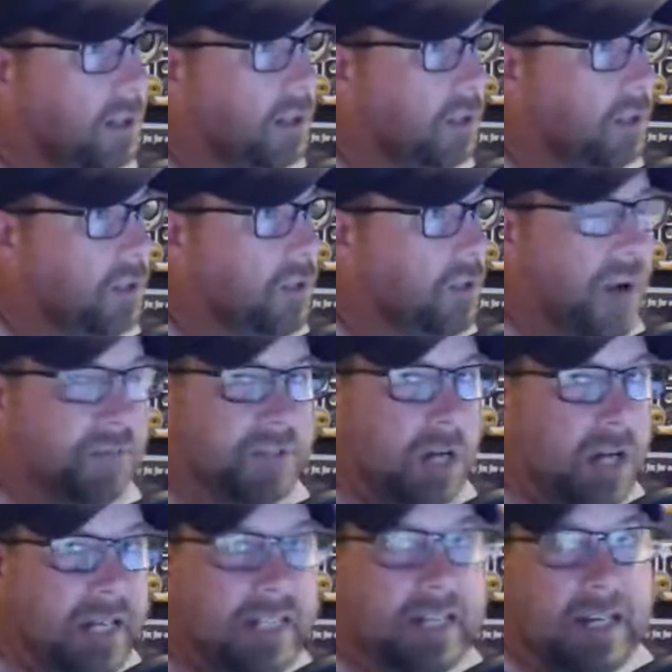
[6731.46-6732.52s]
you have to
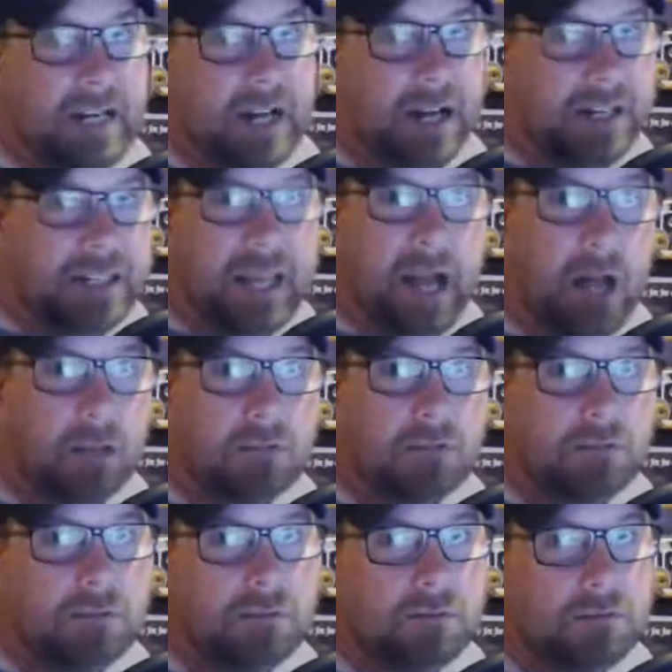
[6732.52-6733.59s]
hike in and hike out,
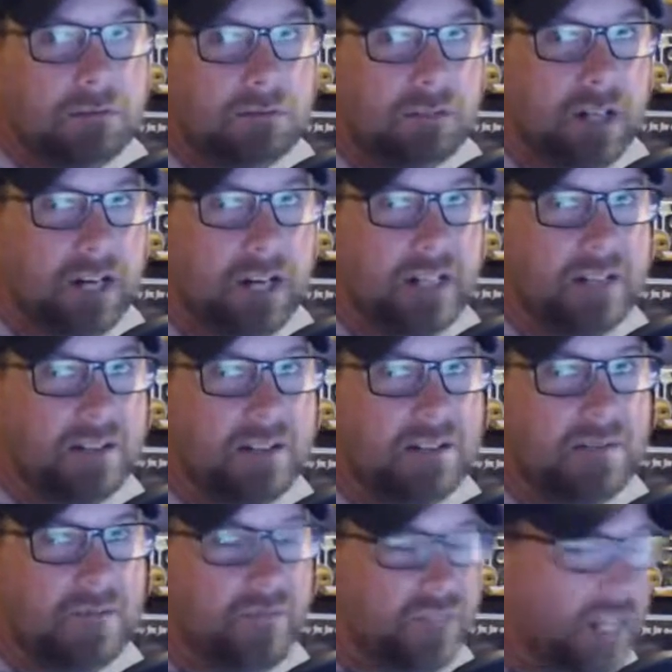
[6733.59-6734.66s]
right?
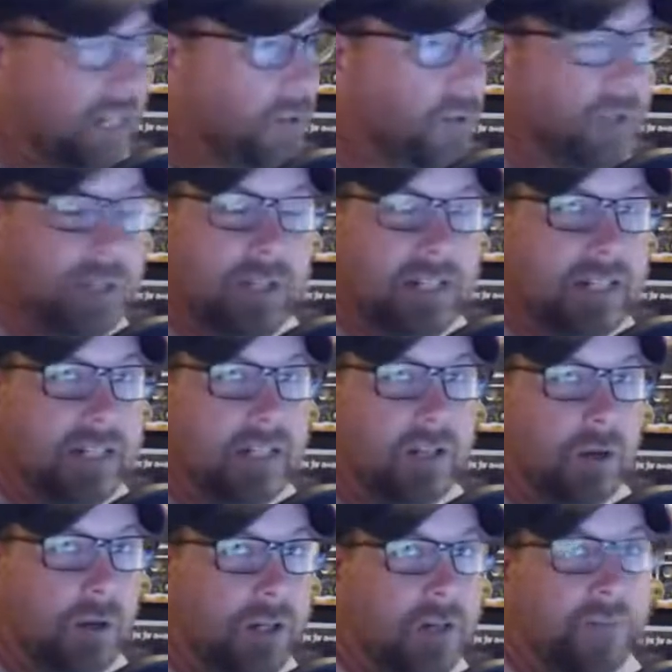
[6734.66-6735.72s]
Take what you
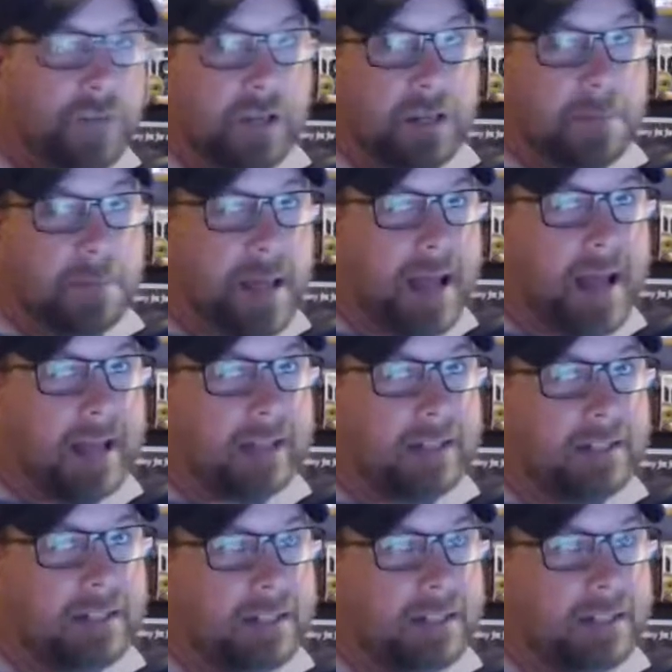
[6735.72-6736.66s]
need on your fucking back.